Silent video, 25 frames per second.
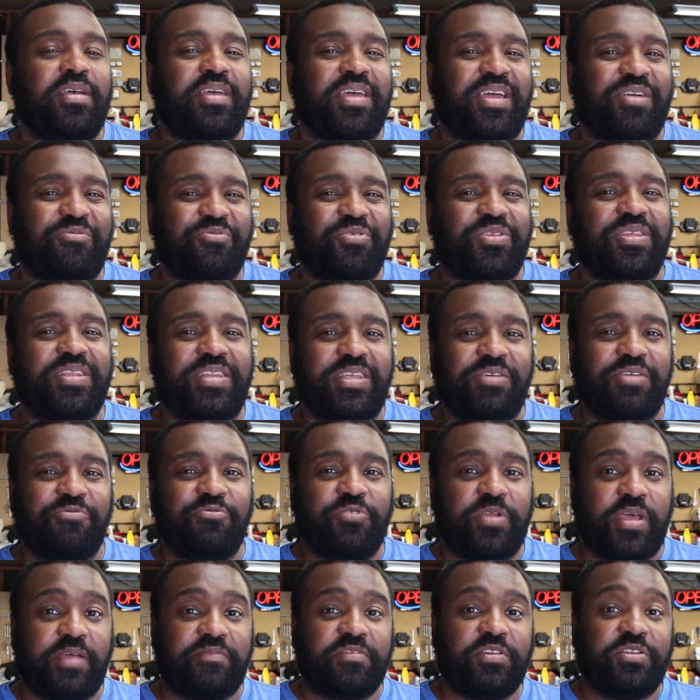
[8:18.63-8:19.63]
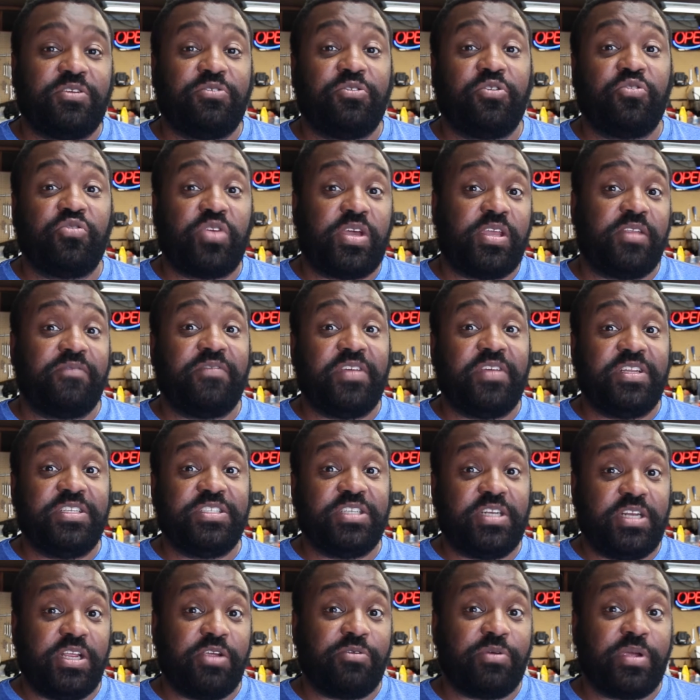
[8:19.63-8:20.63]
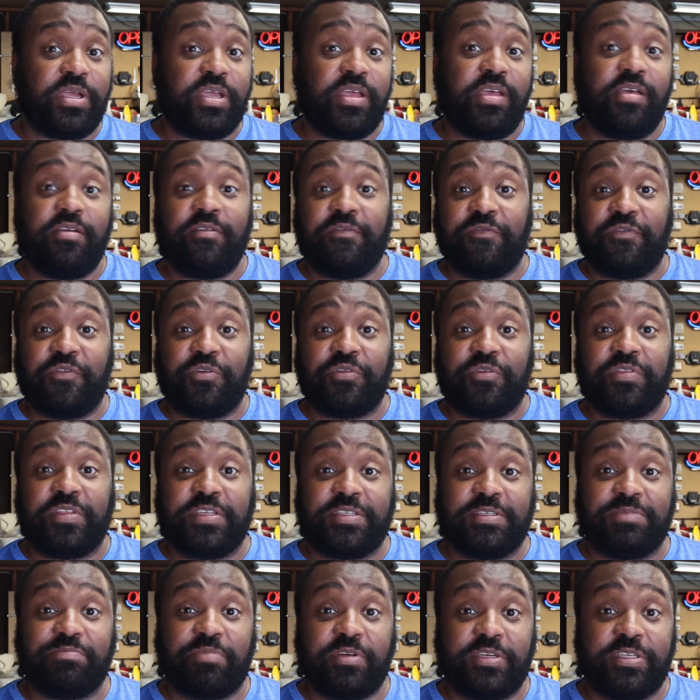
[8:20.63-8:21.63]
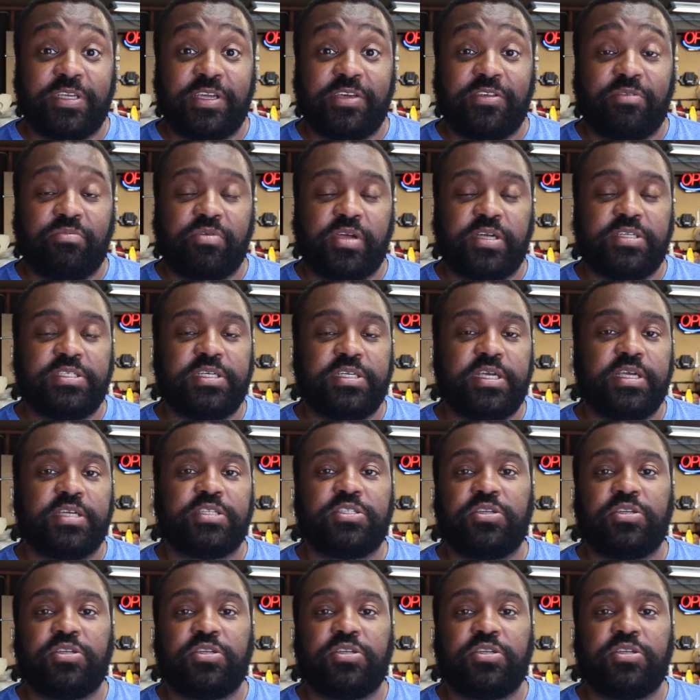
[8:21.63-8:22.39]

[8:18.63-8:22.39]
I really didn't want to have to do creative engineering for this particular project,